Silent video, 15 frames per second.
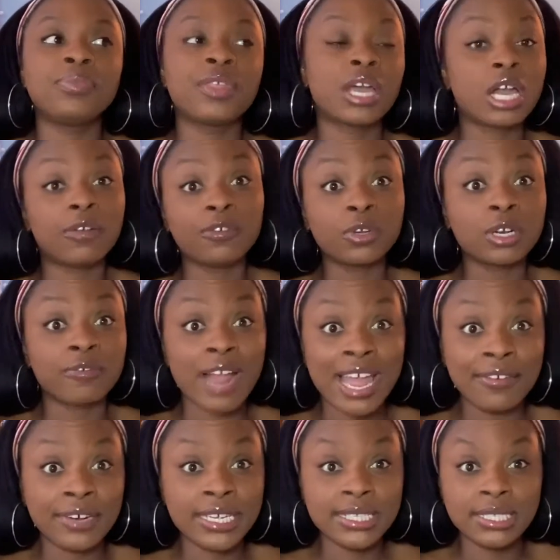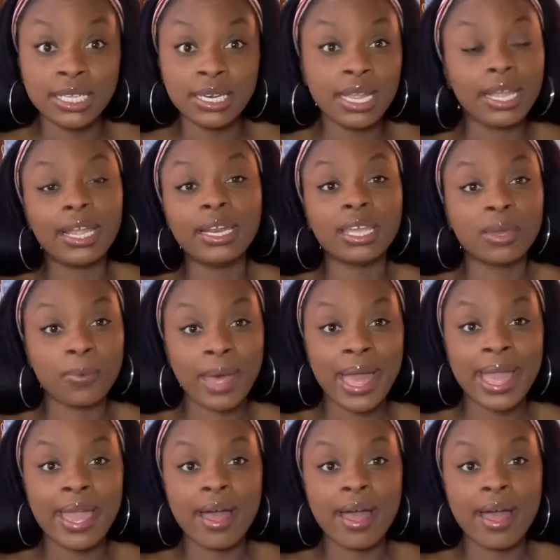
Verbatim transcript: the coronavirus in any way.